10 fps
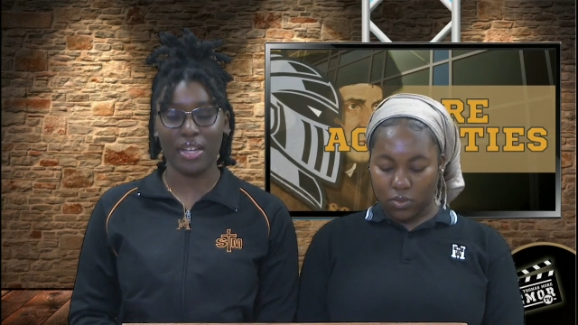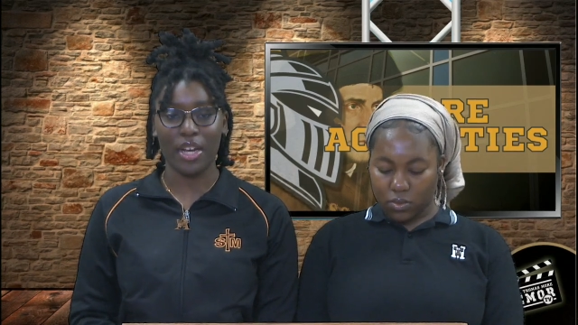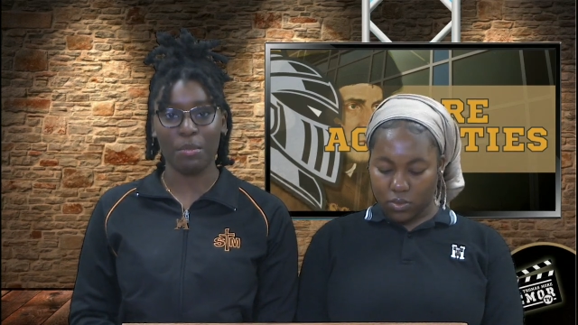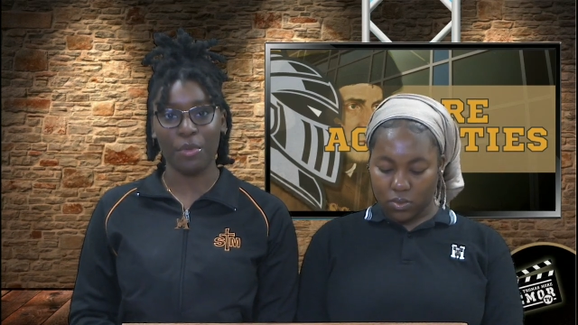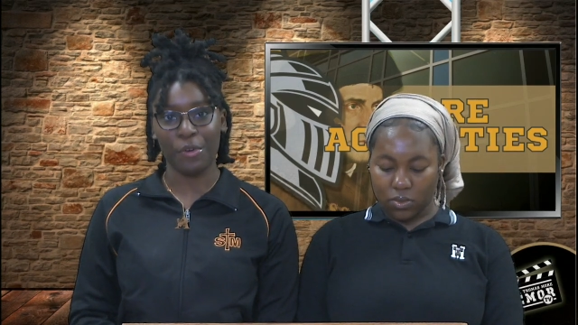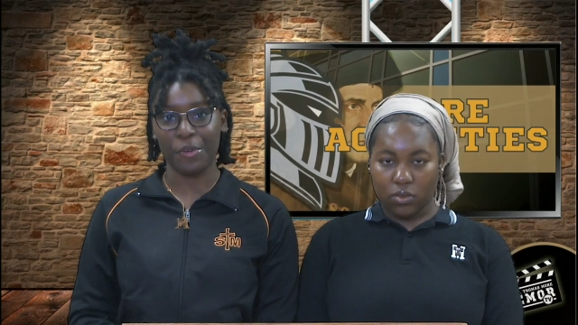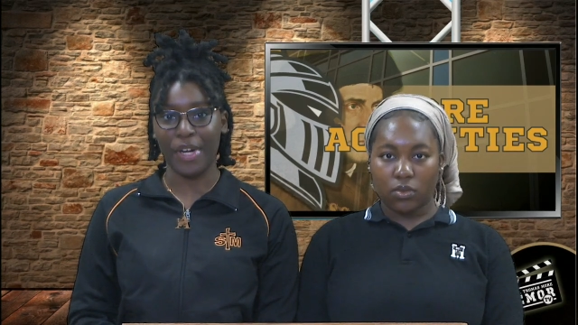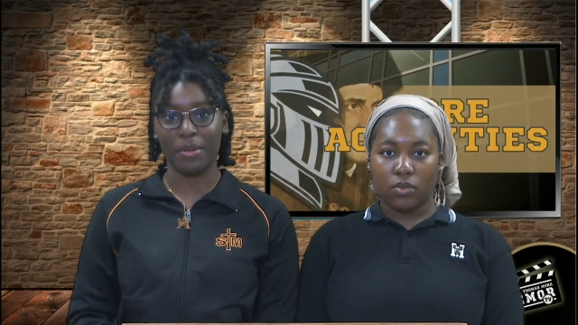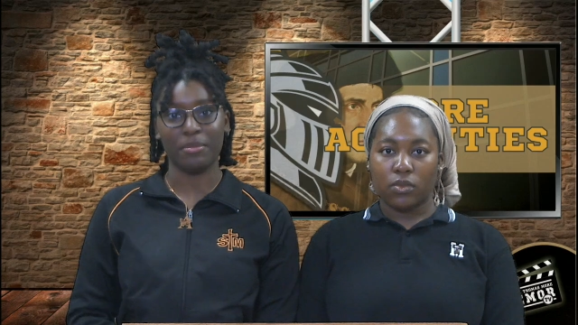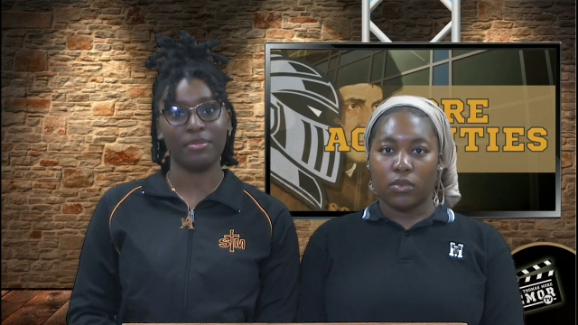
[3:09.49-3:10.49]
Speaker 1: care
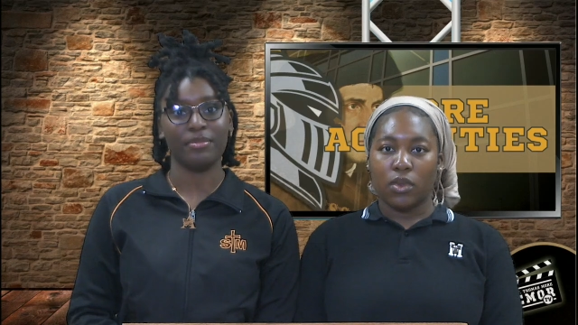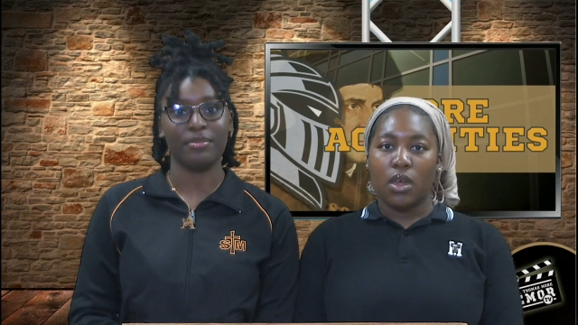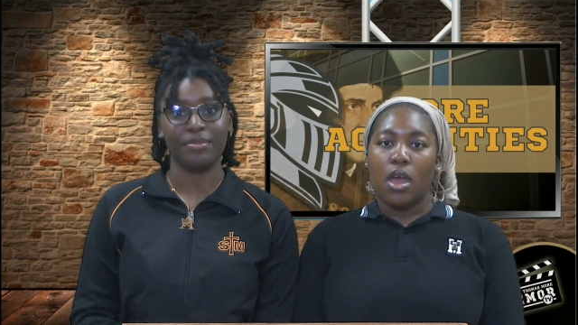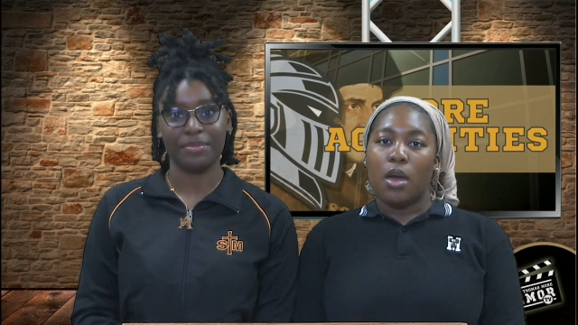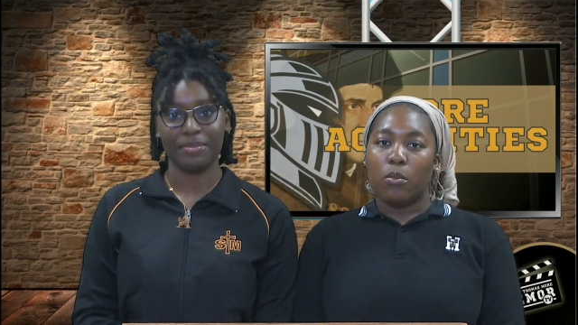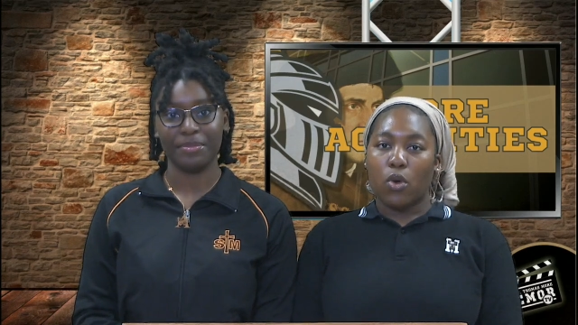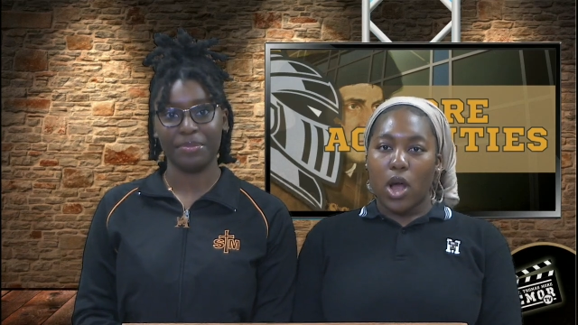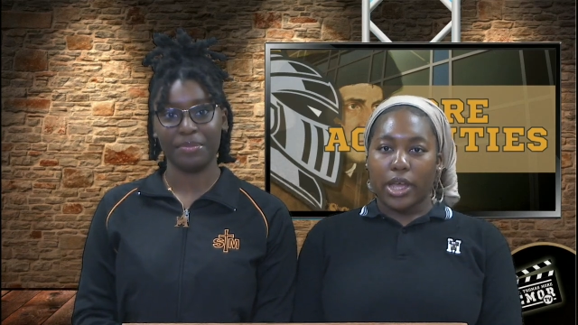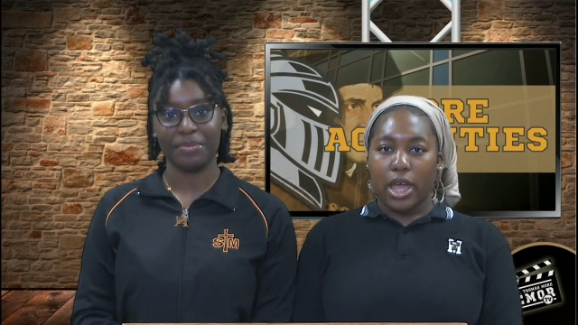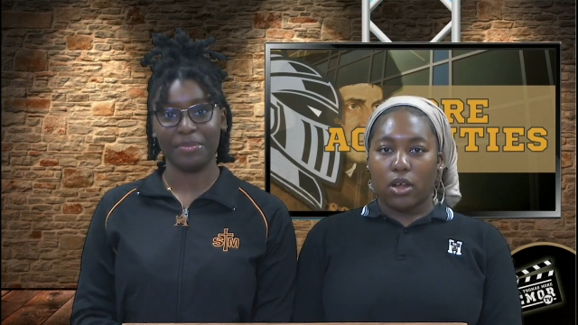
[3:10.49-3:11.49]
program.
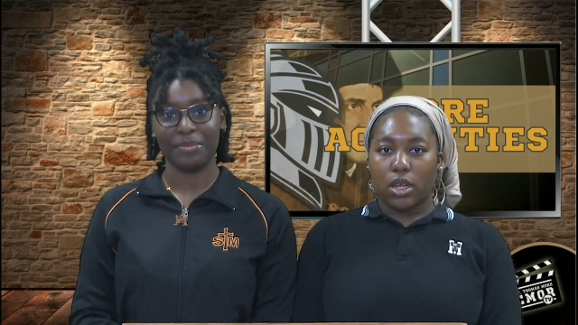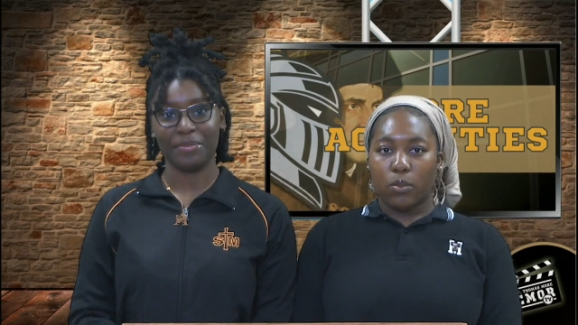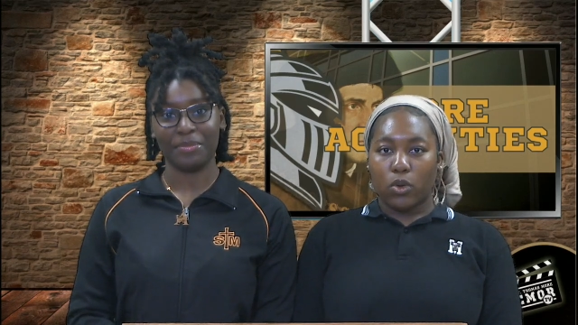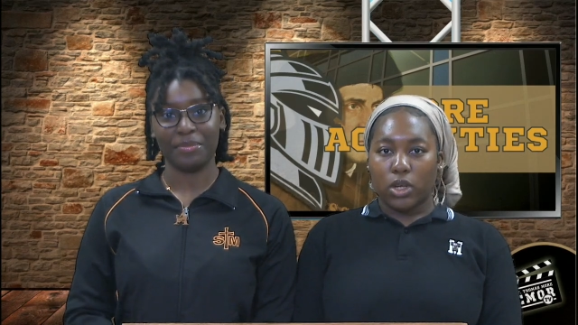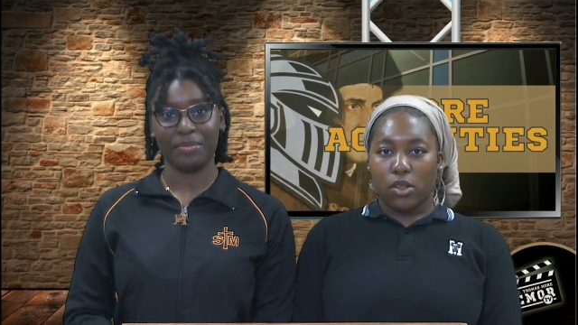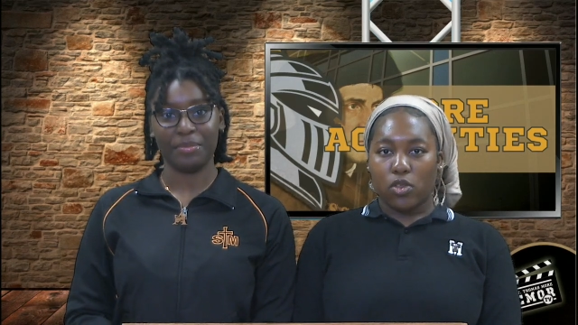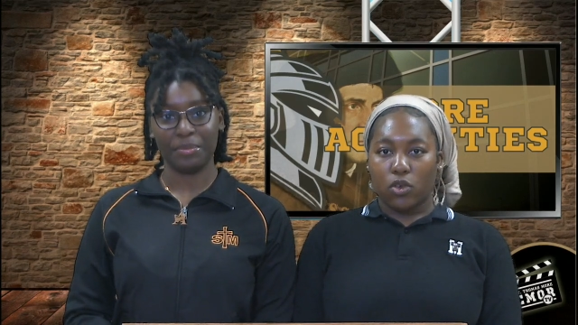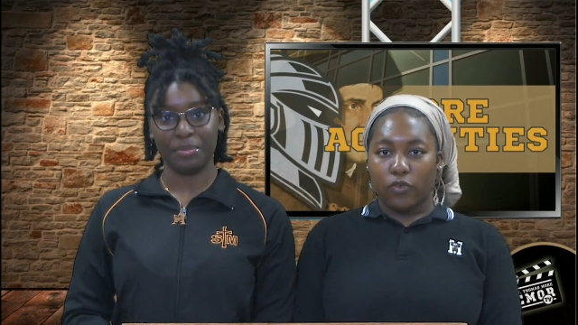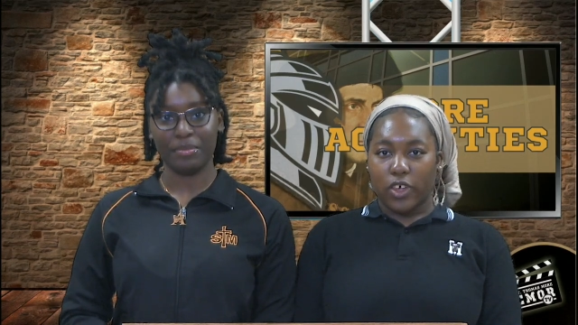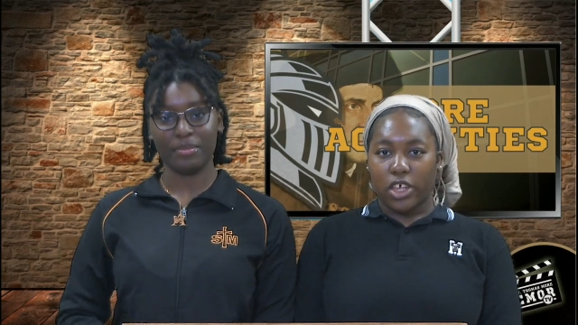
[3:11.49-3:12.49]
Mohawk elder Mona
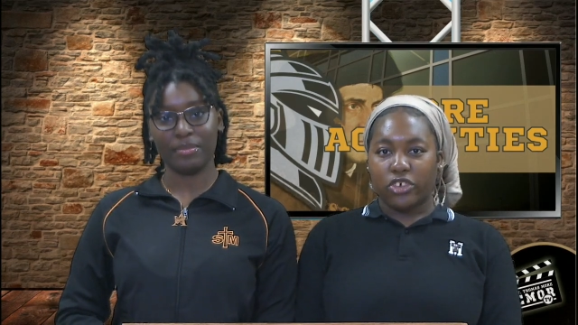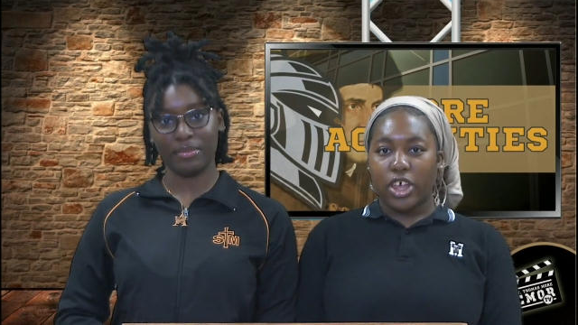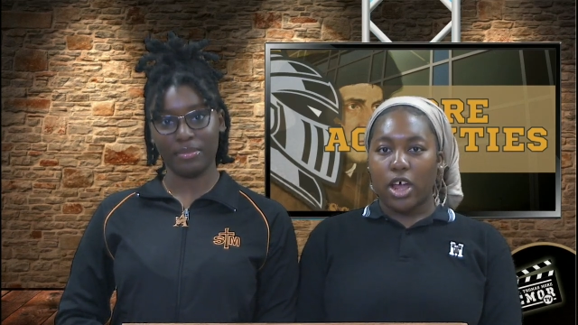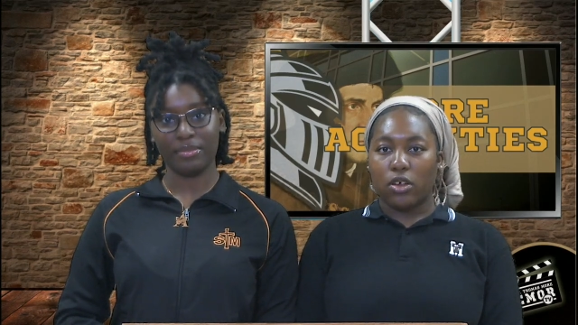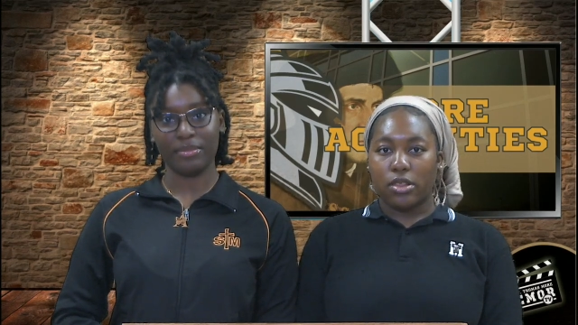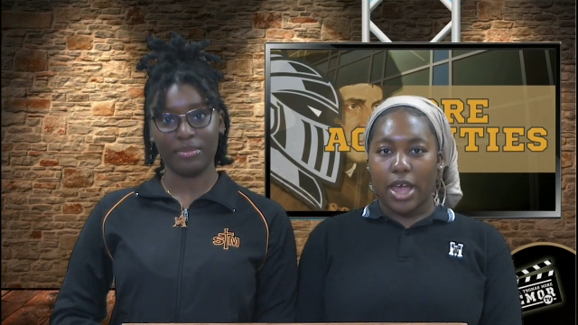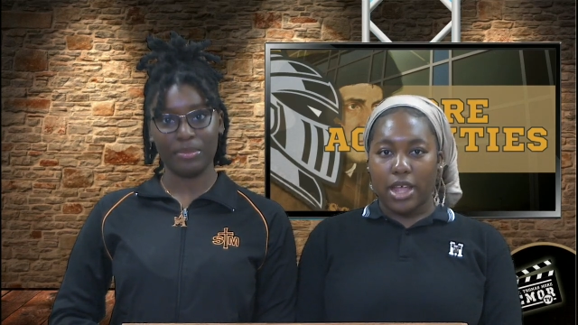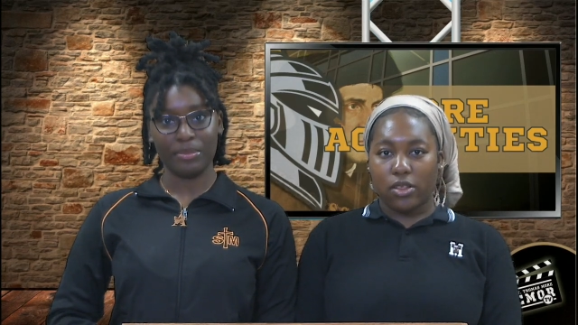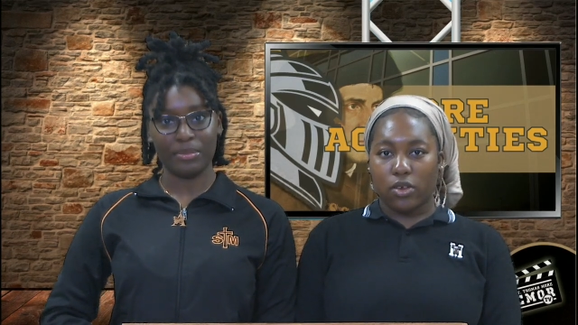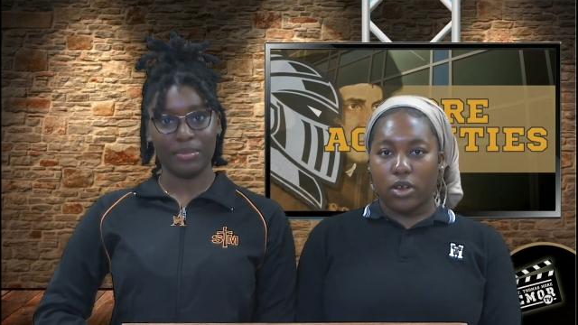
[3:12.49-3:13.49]
Stonefish held
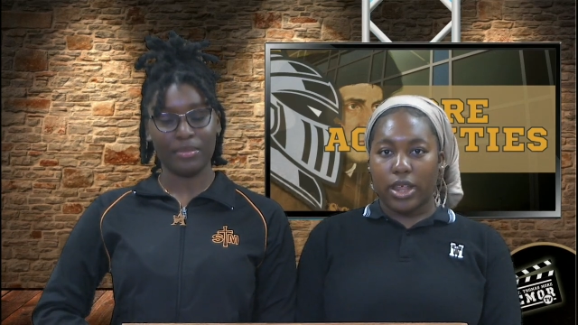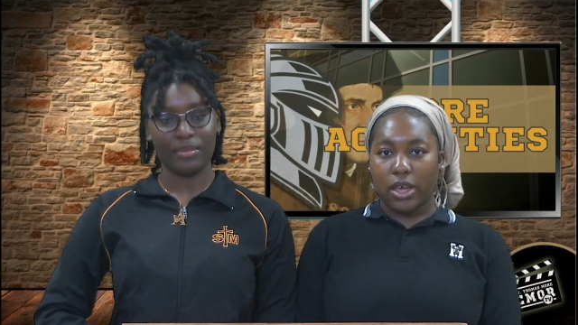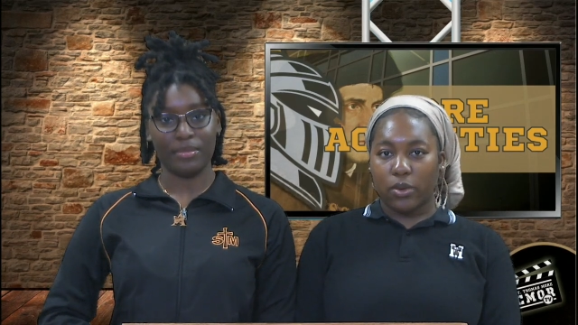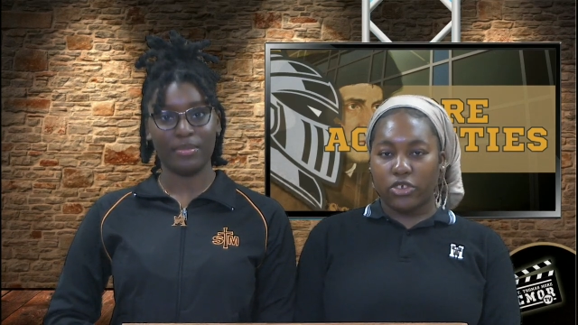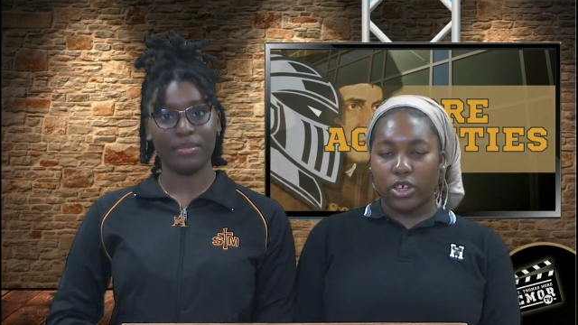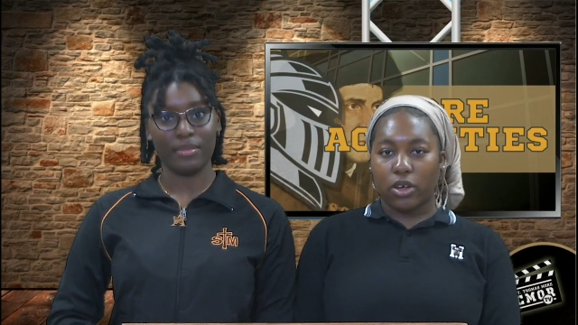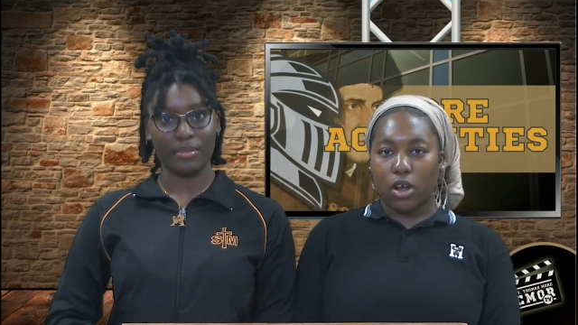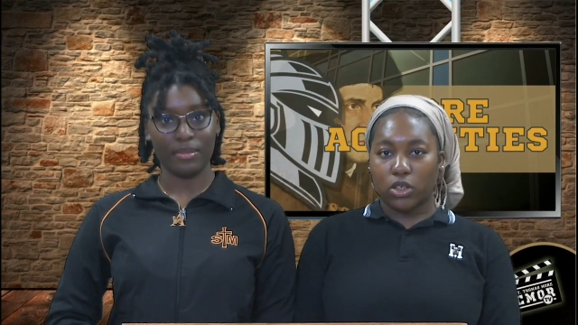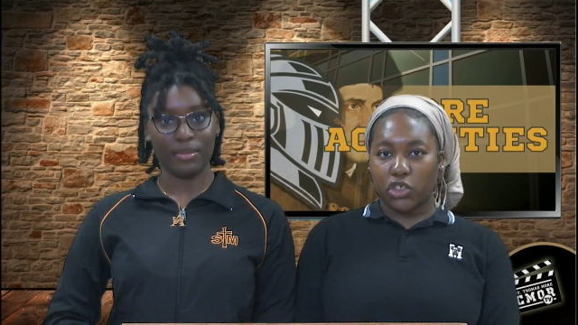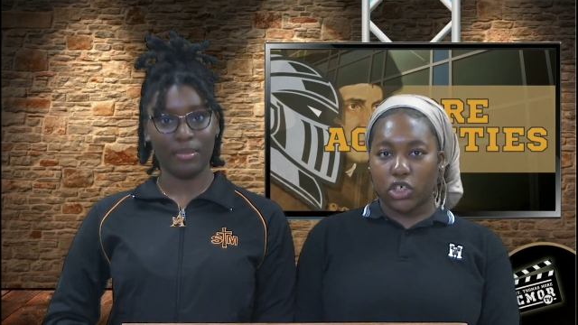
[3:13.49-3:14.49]
tight to her language and
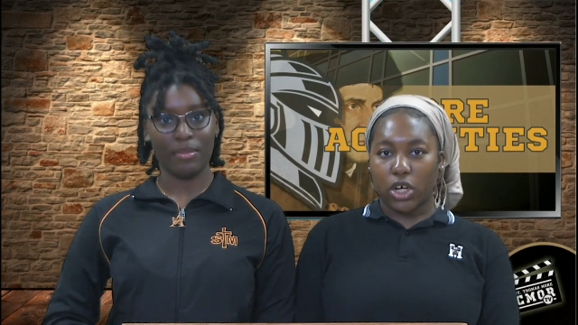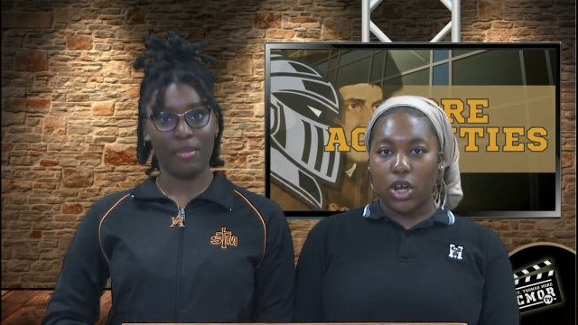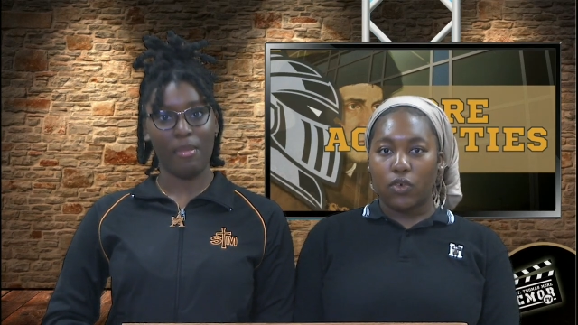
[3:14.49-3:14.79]
culture,